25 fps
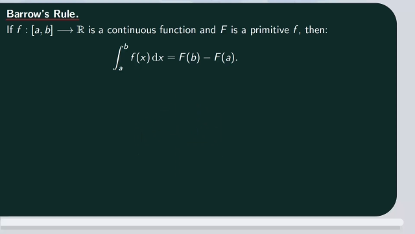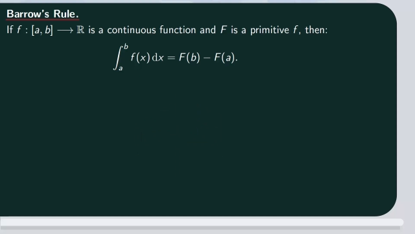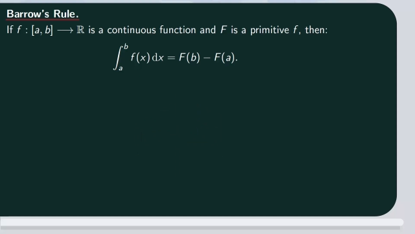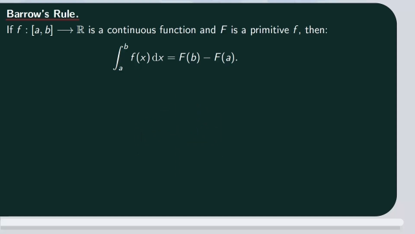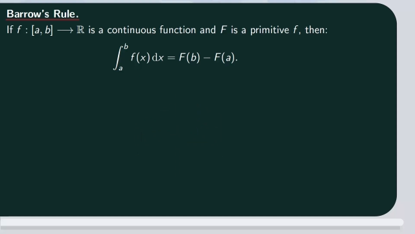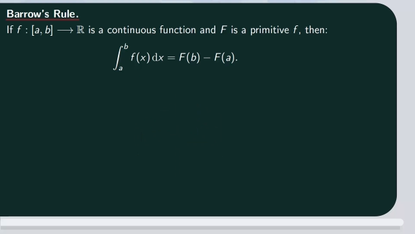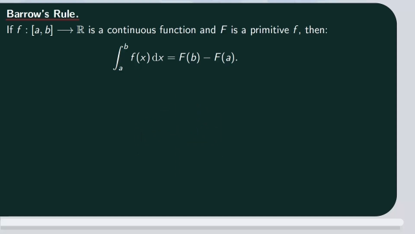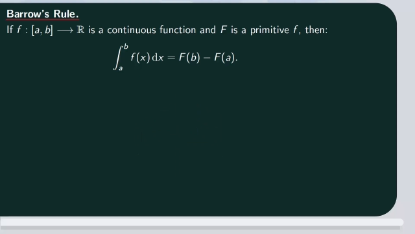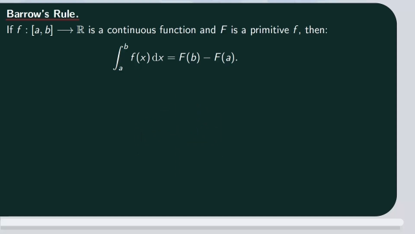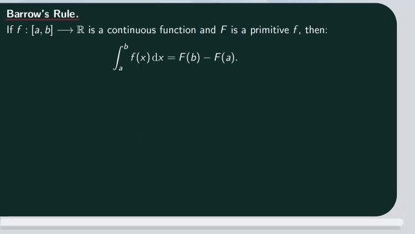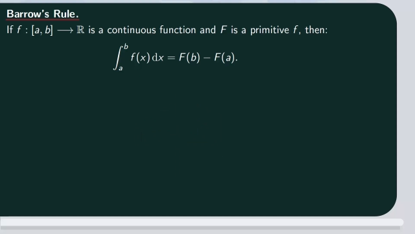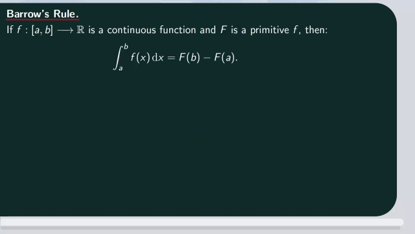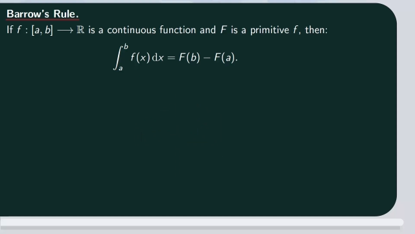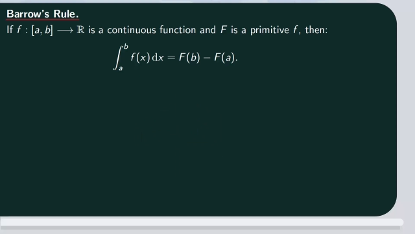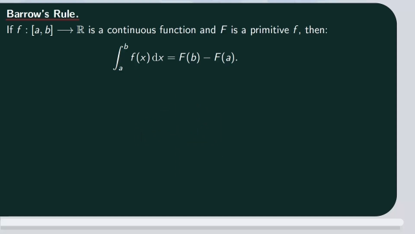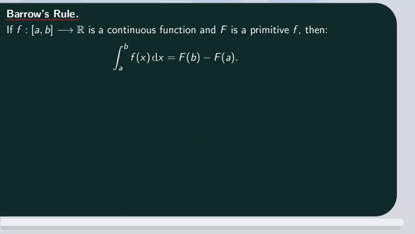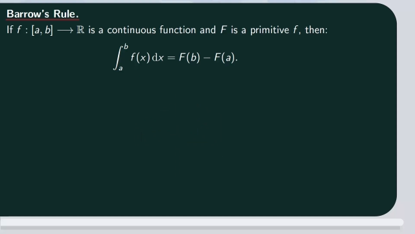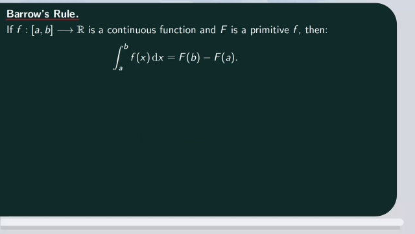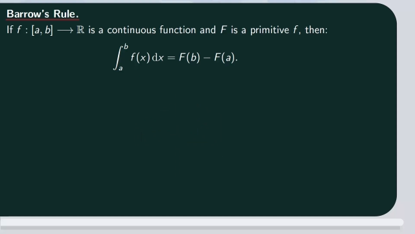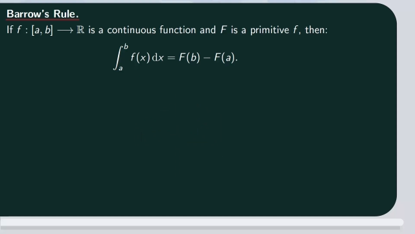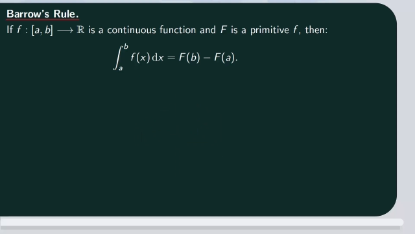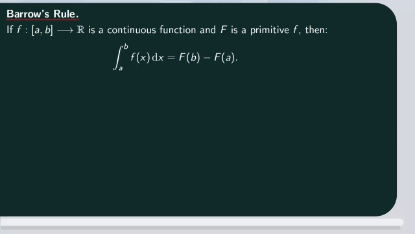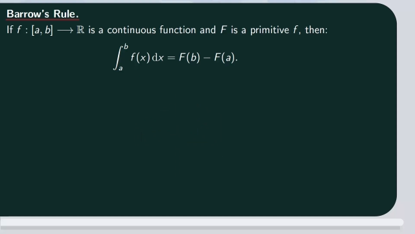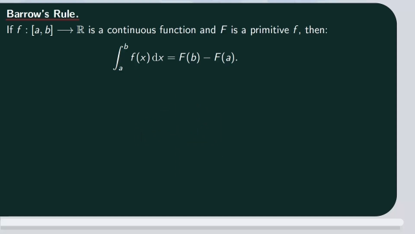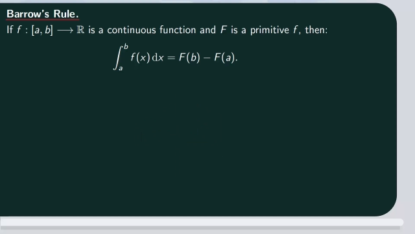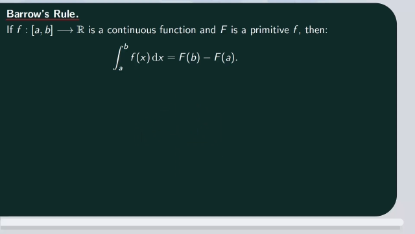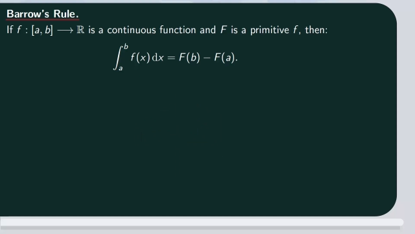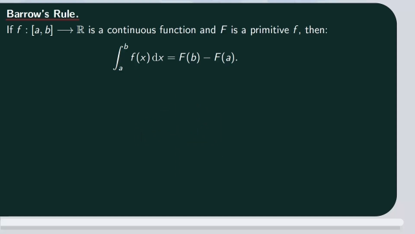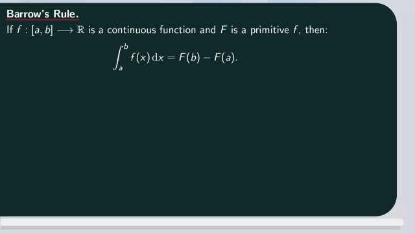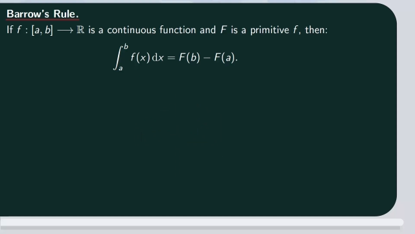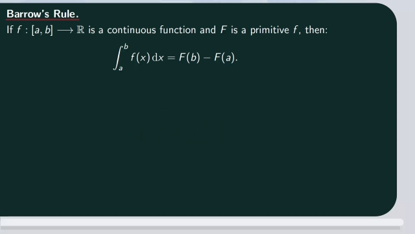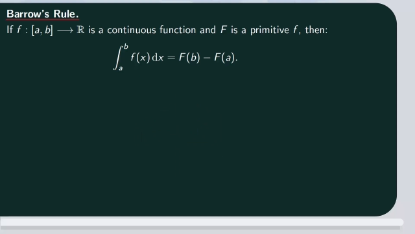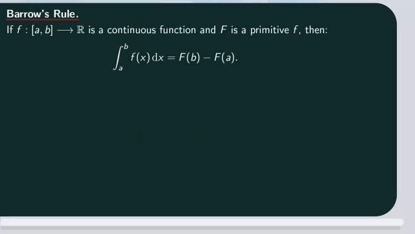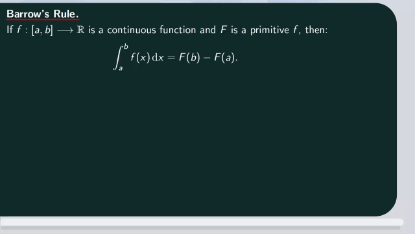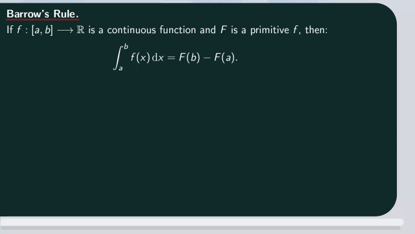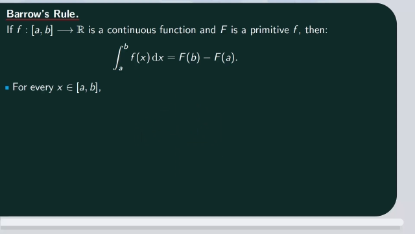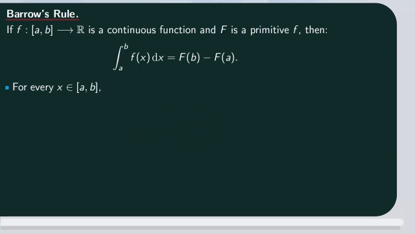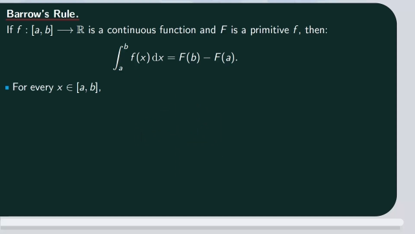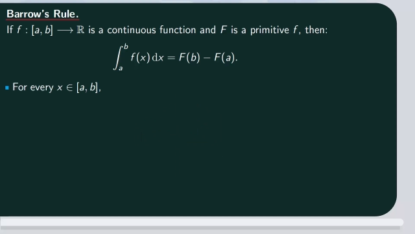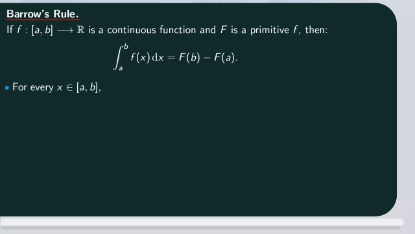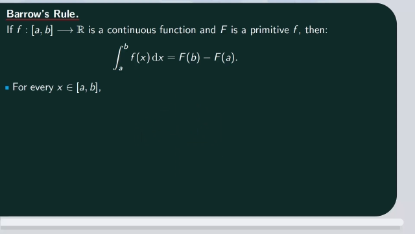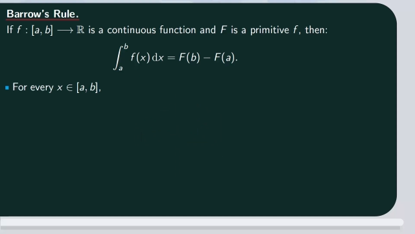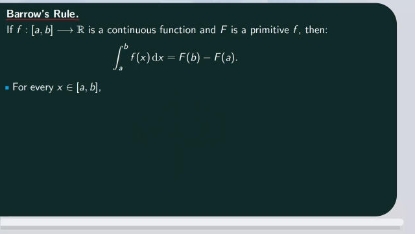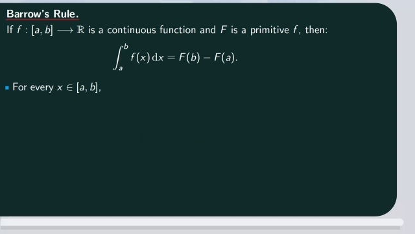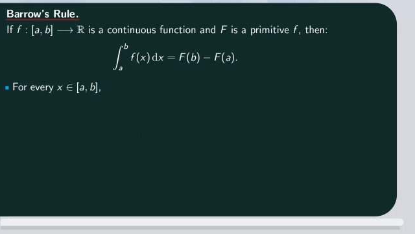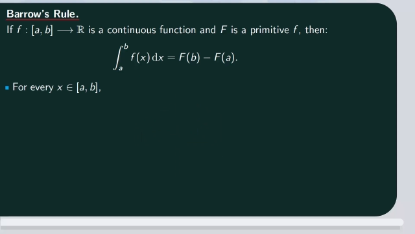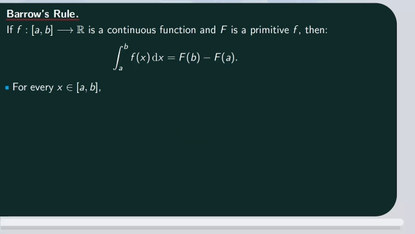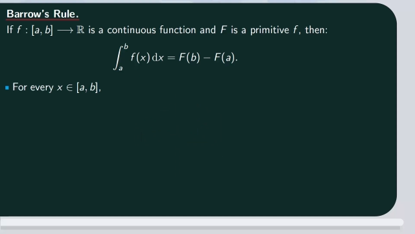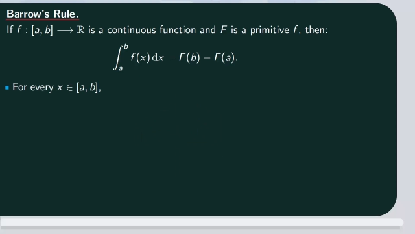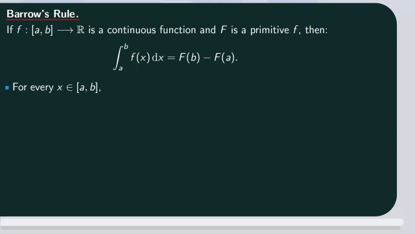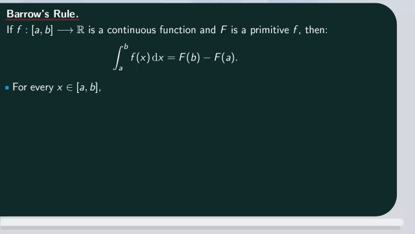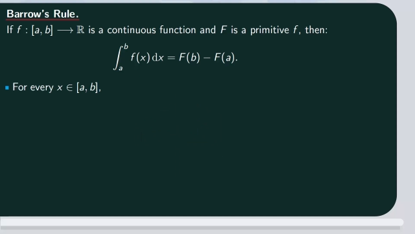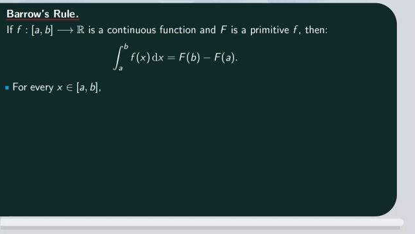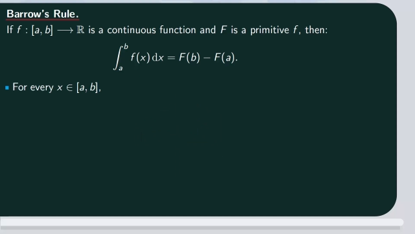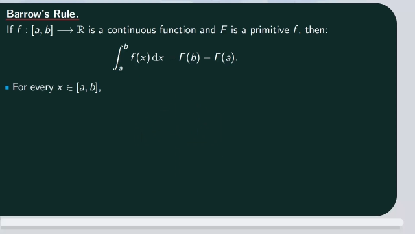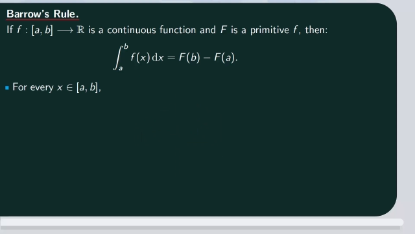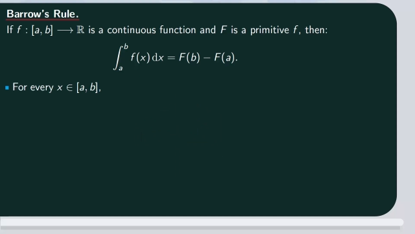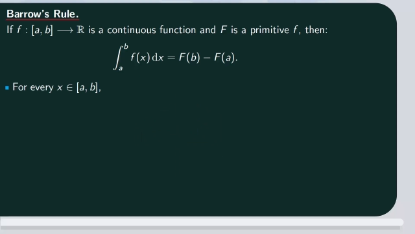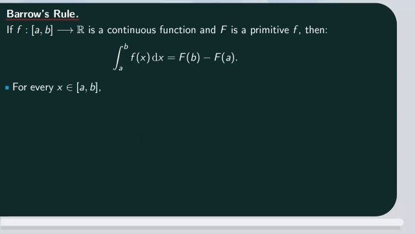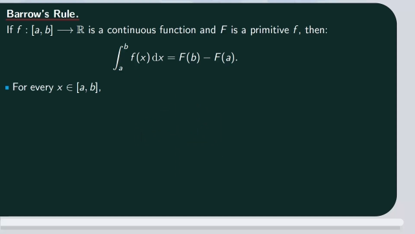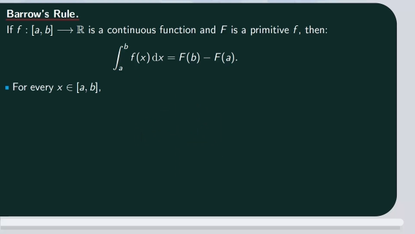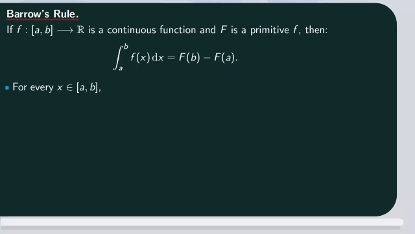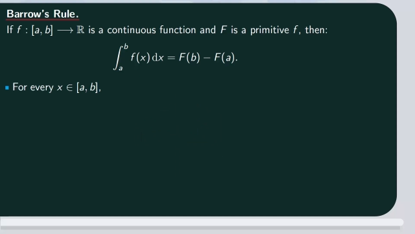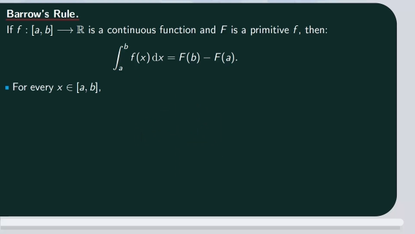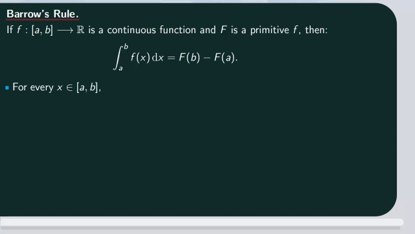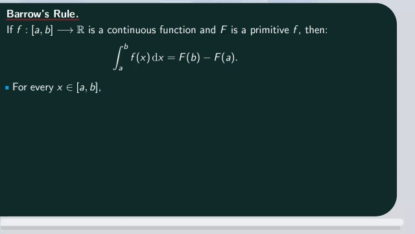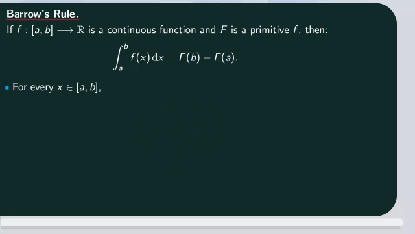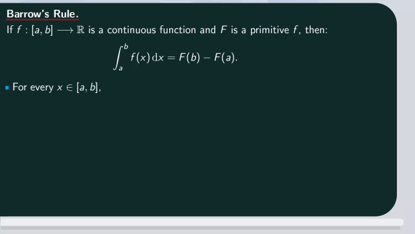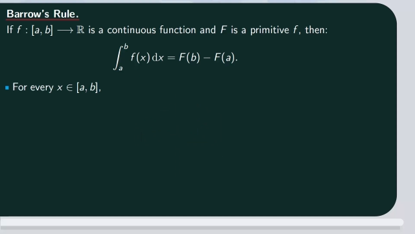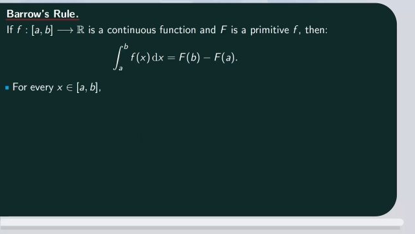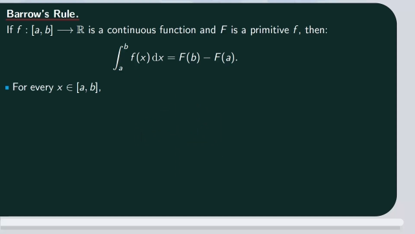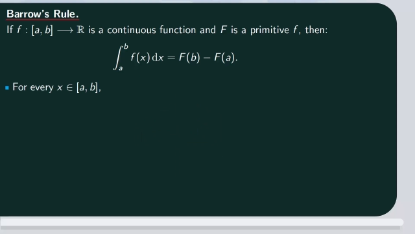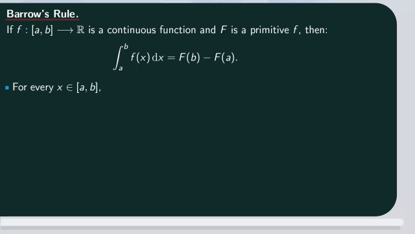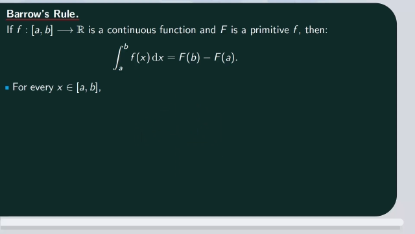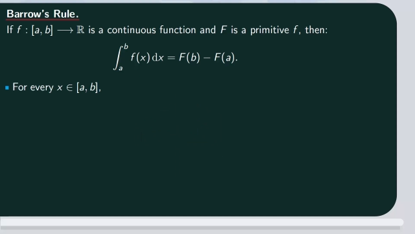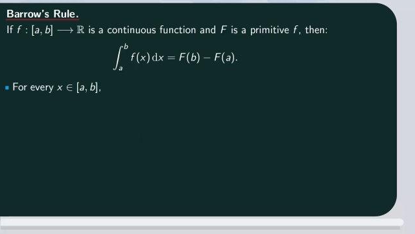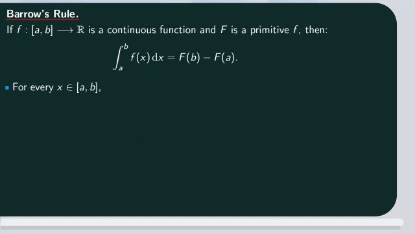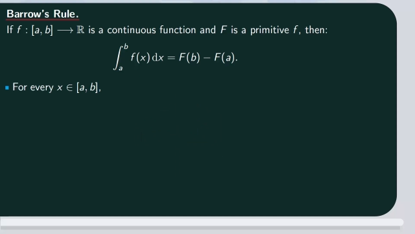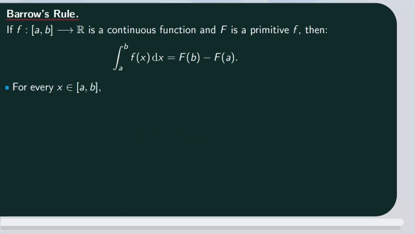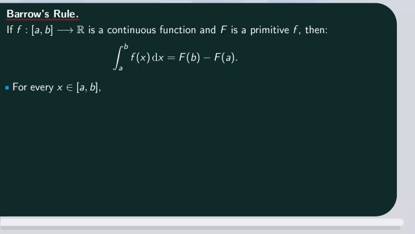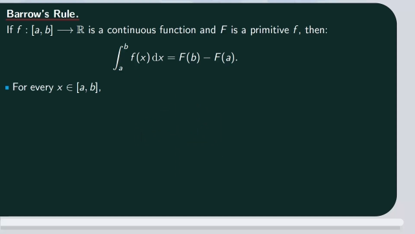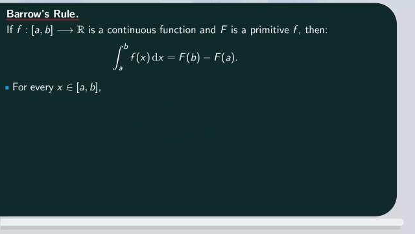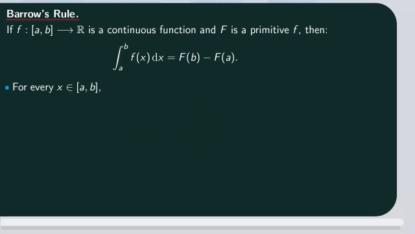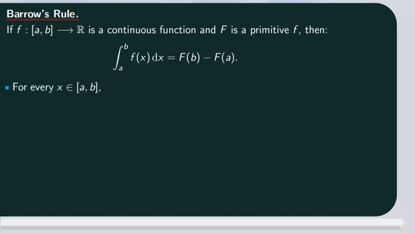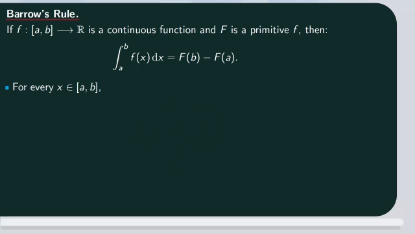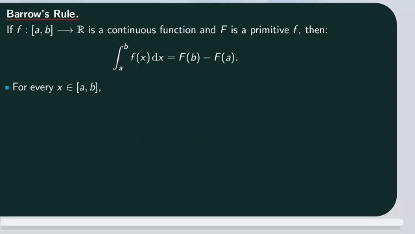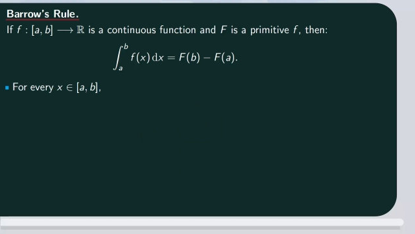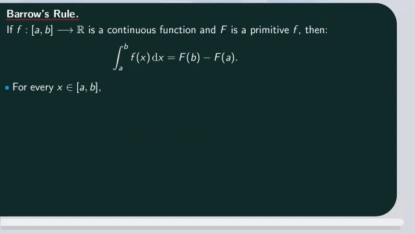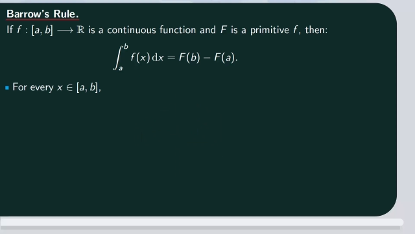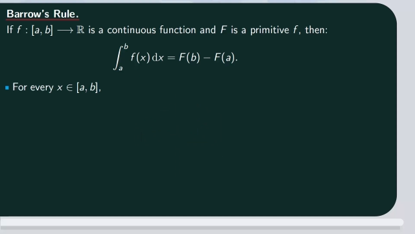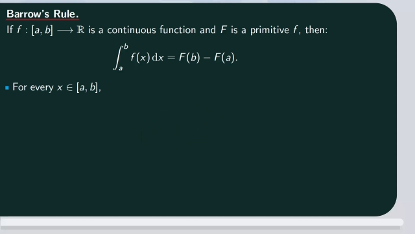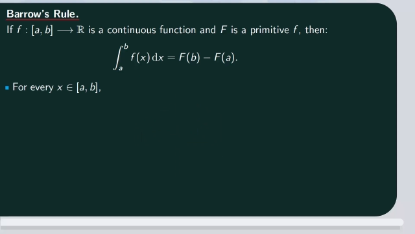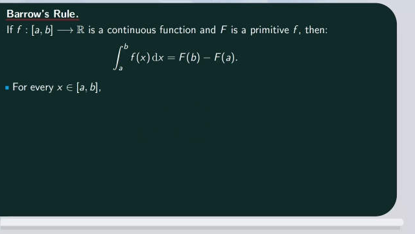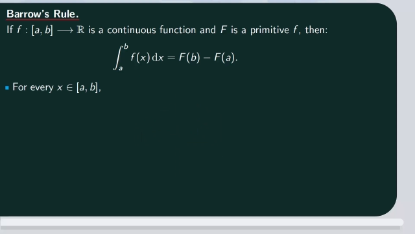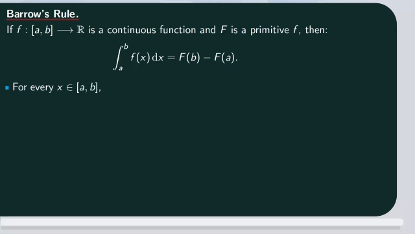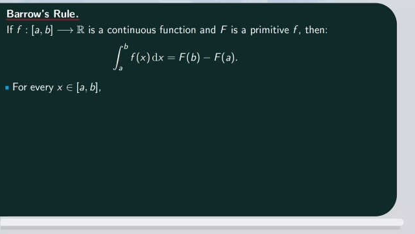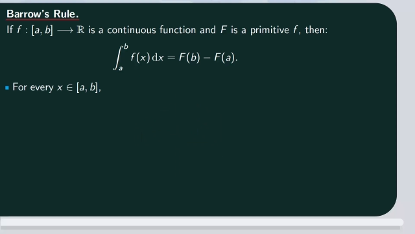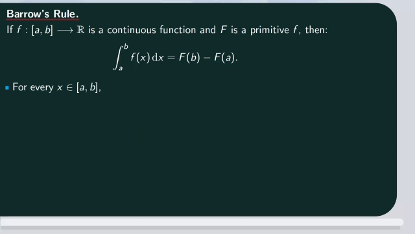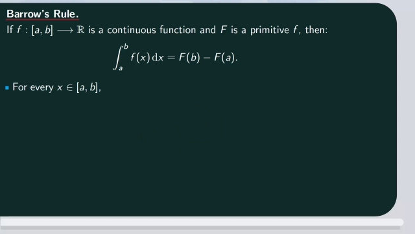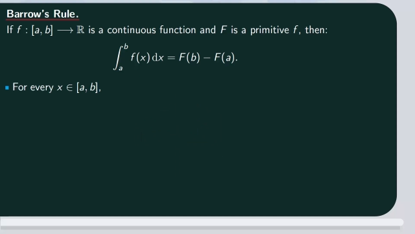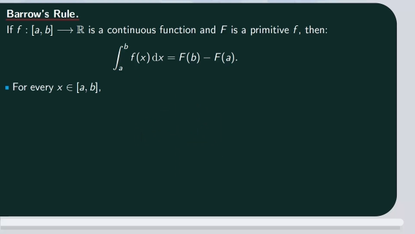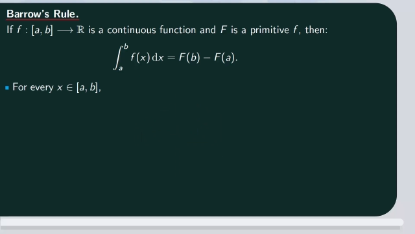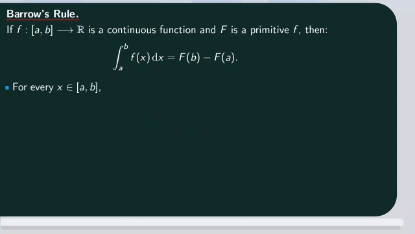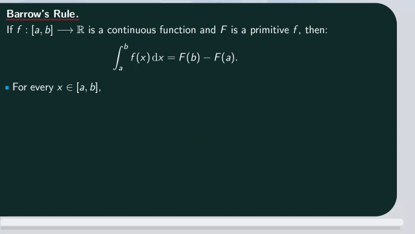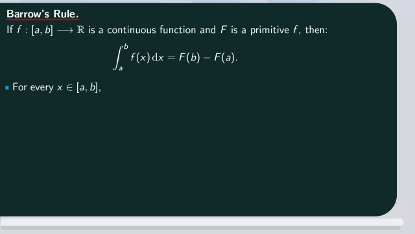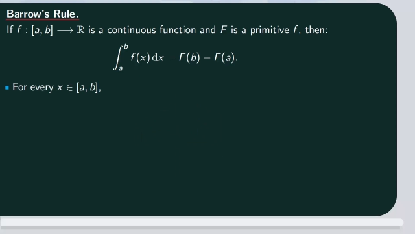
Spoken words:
[unreadable: no face in view]